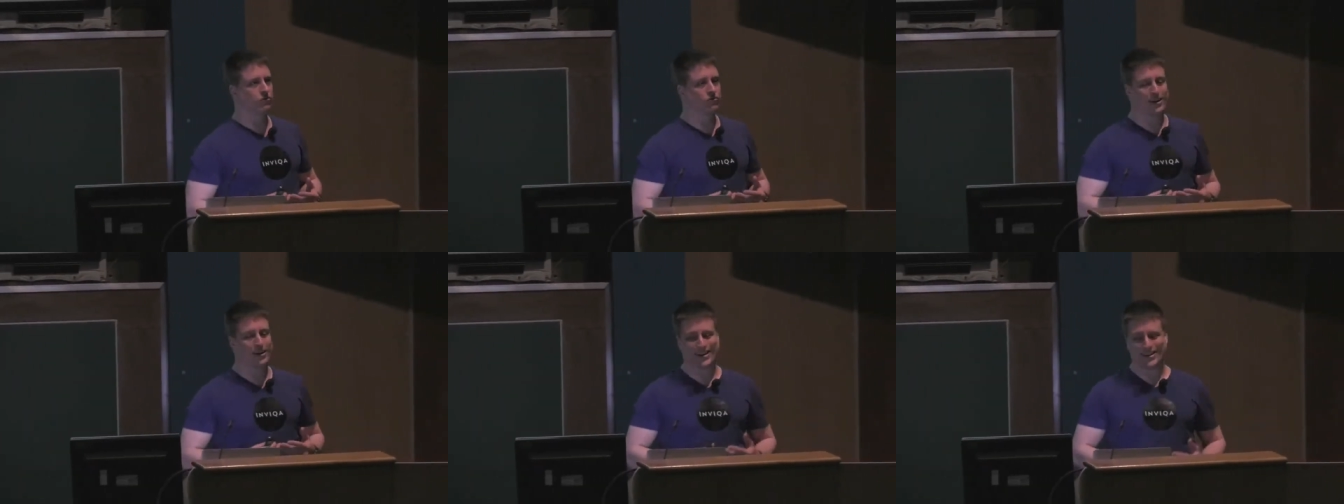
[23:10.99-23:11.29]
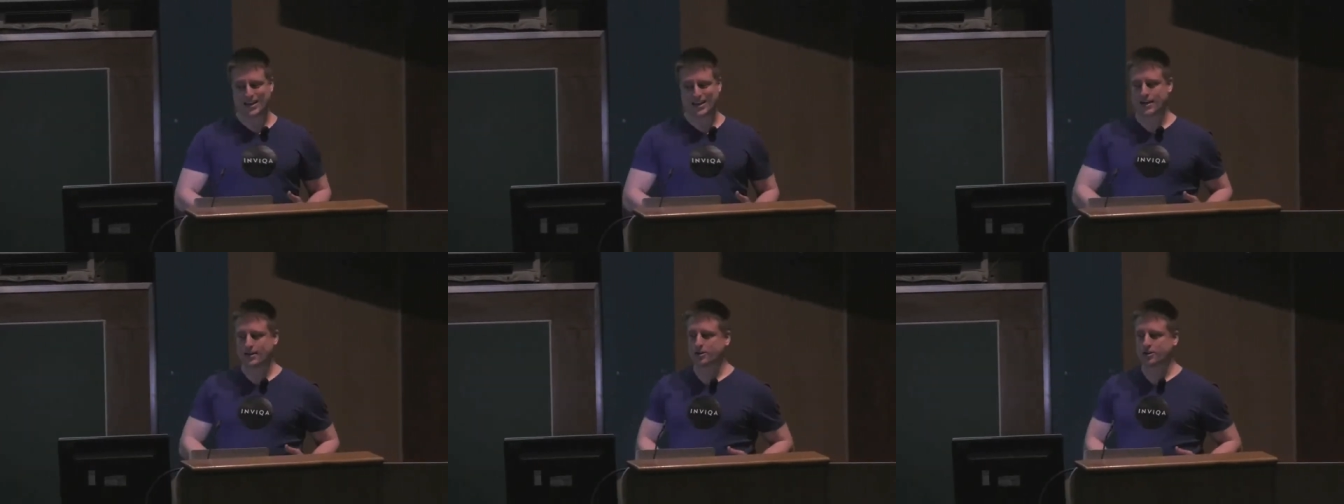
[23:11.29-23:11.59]

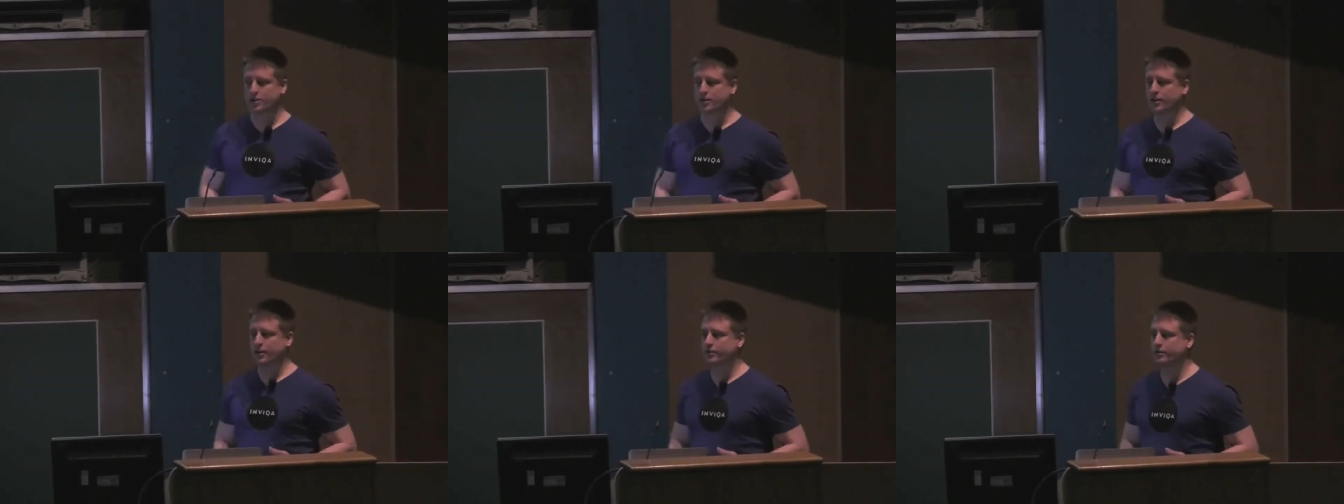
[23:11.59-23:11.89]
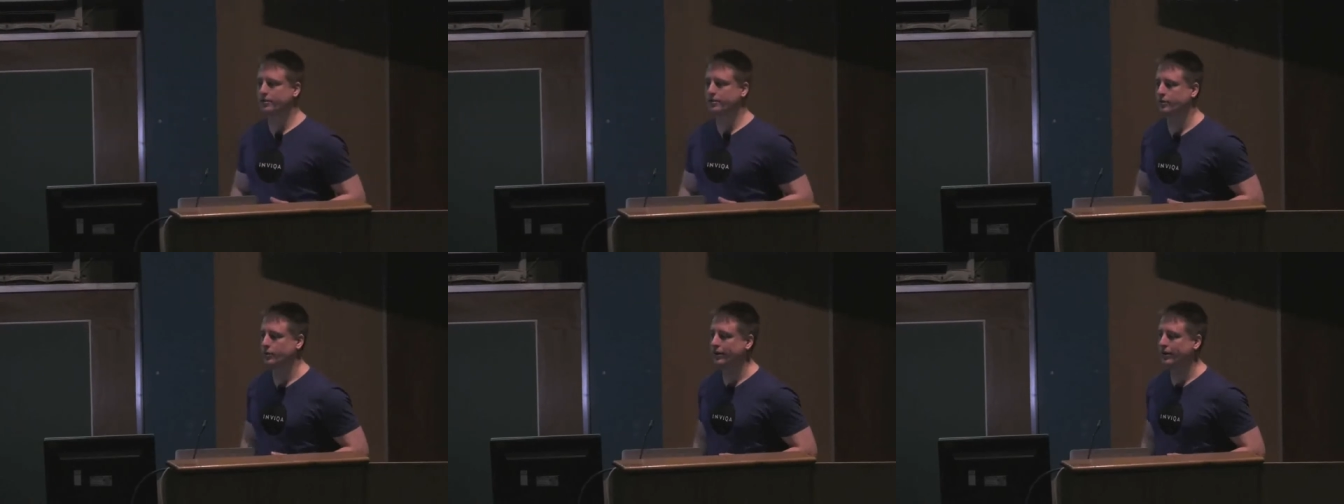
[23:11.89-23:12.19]
reattached
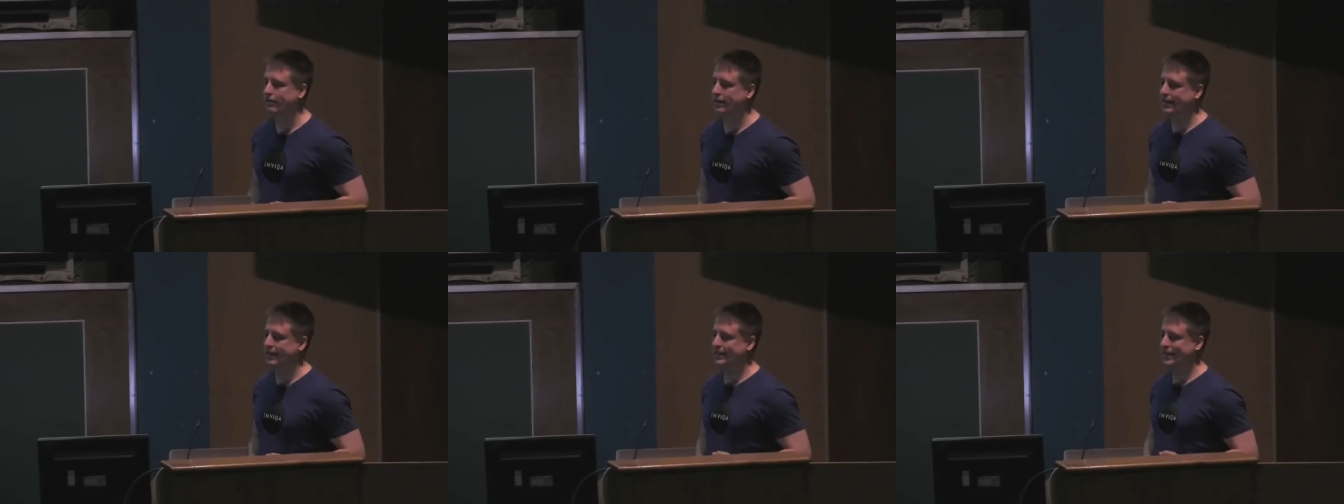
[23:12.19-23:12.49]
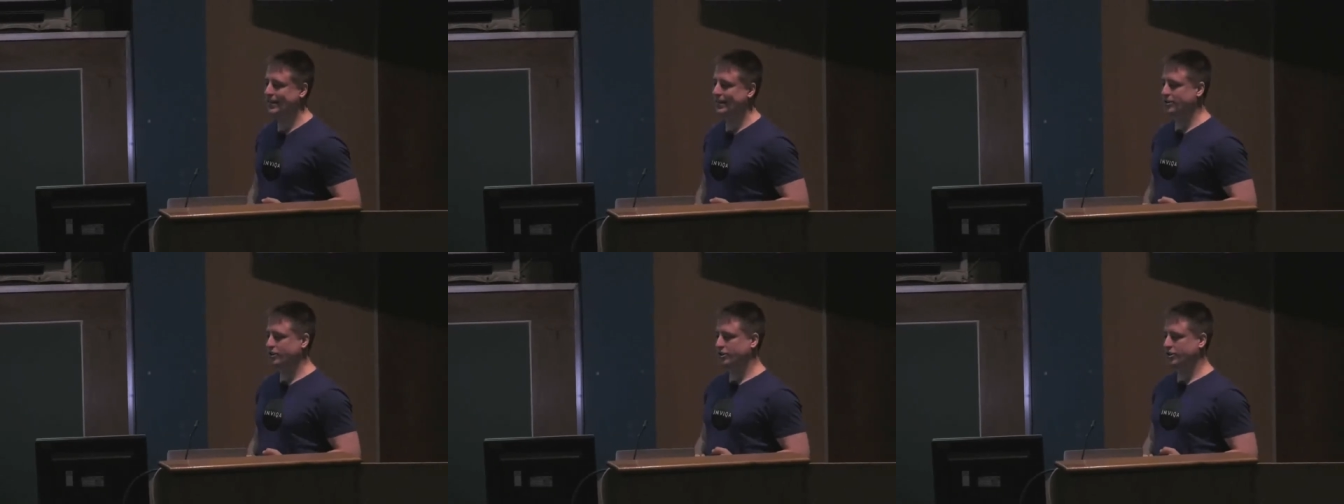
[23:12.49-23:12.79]
head, so we
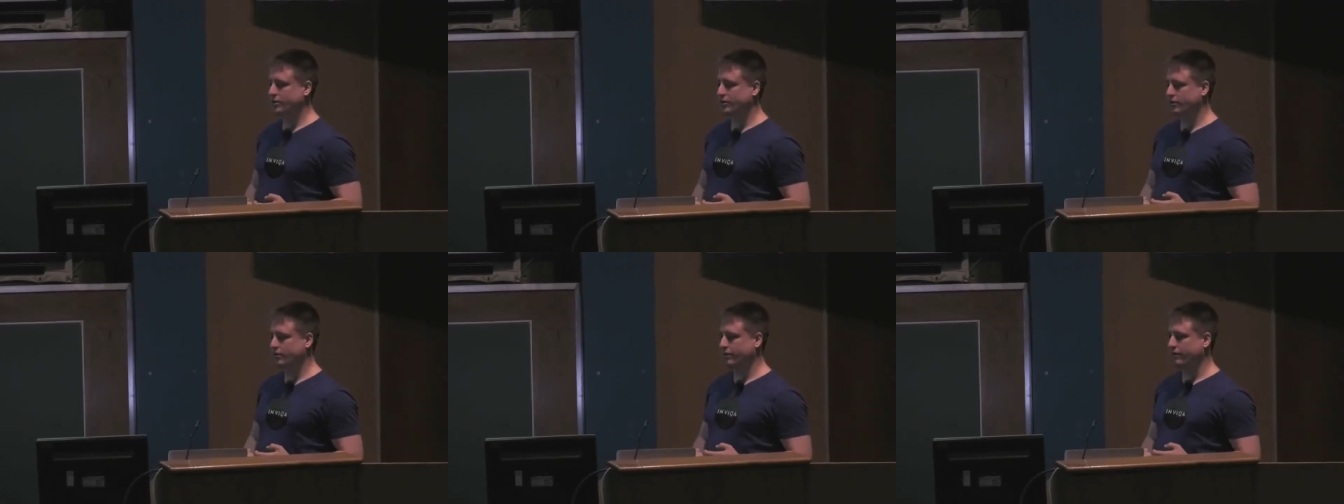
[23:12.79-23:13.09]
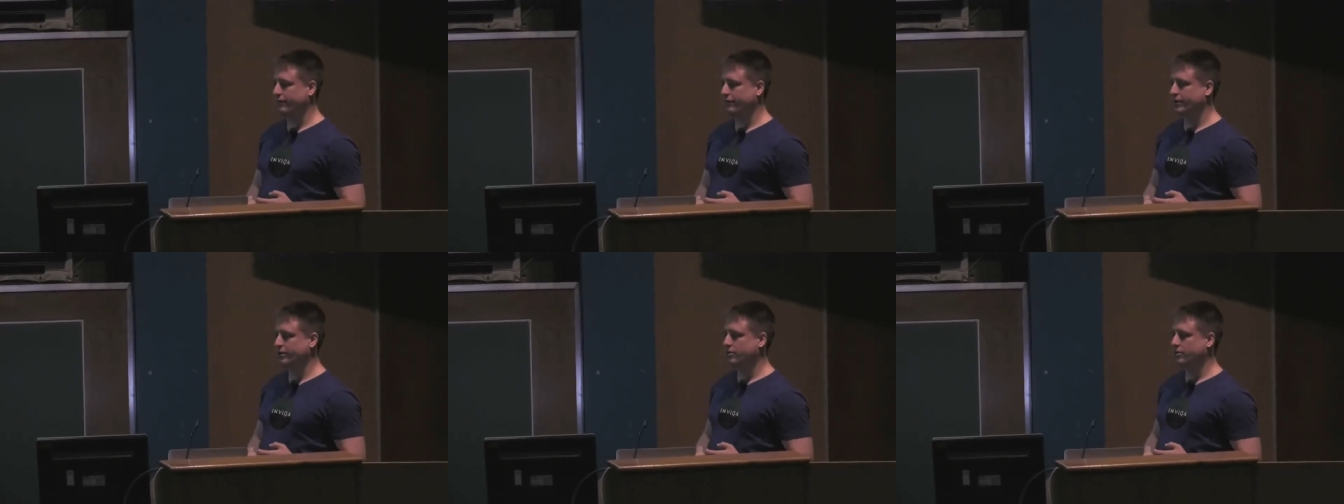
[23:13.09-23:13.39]
reattach it to
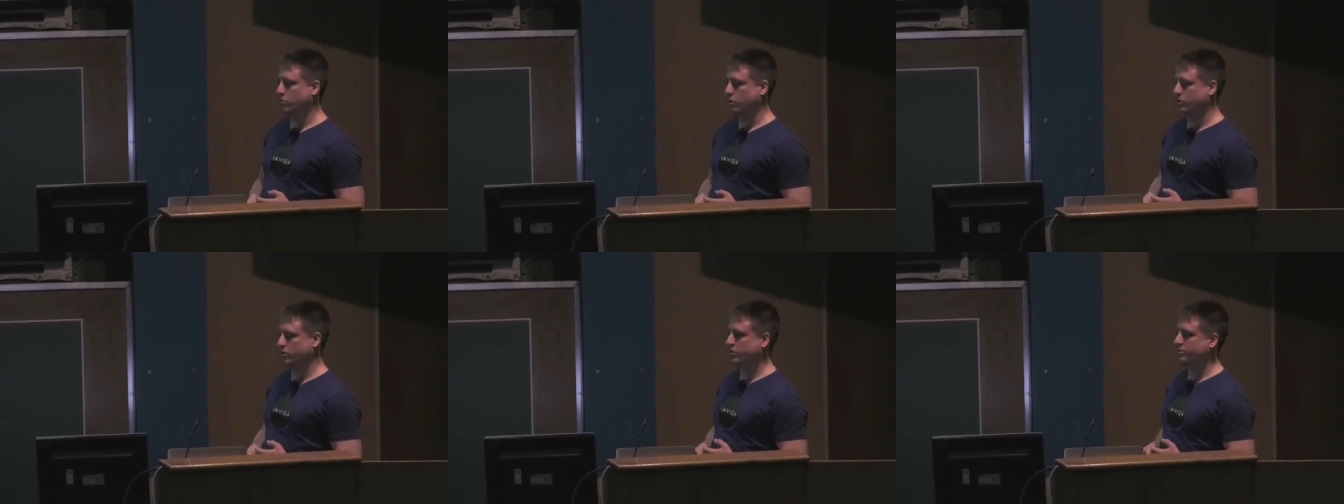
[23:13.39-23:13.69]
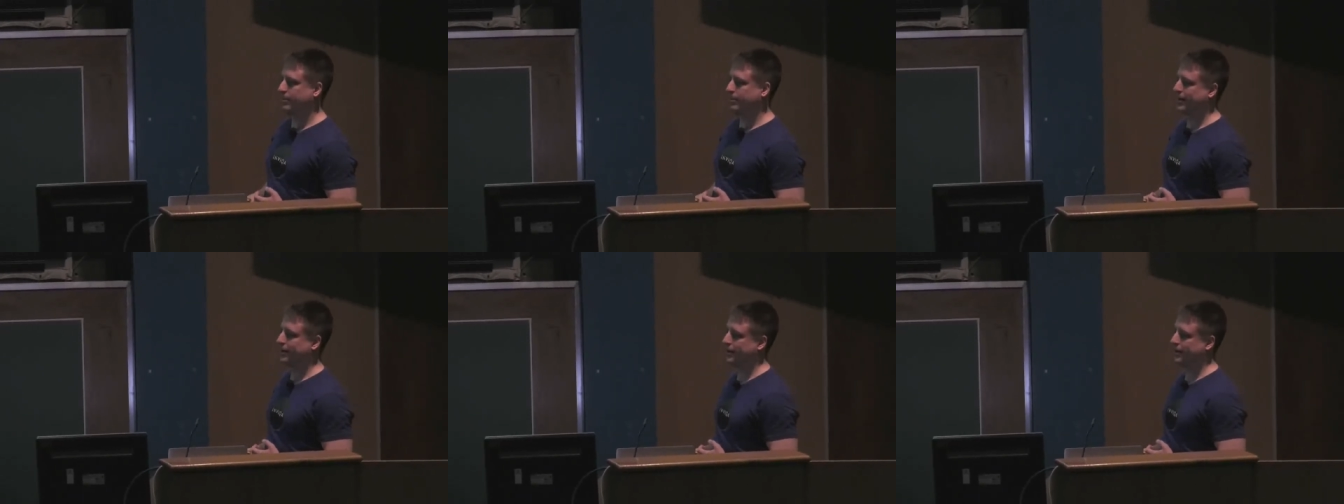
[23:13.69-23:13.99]
the feature
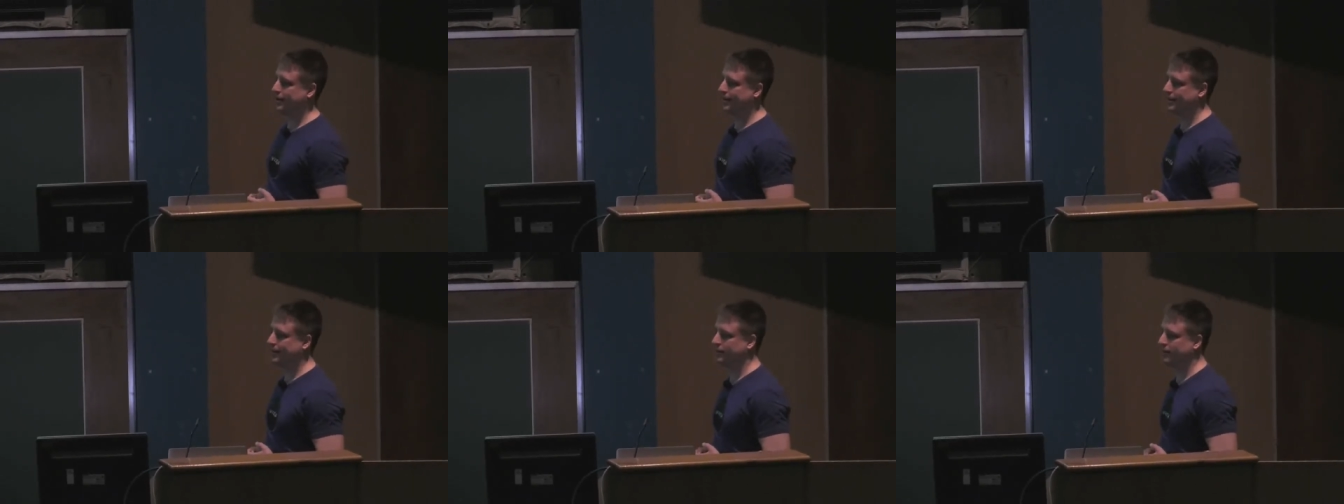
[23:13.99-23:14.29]
branch manually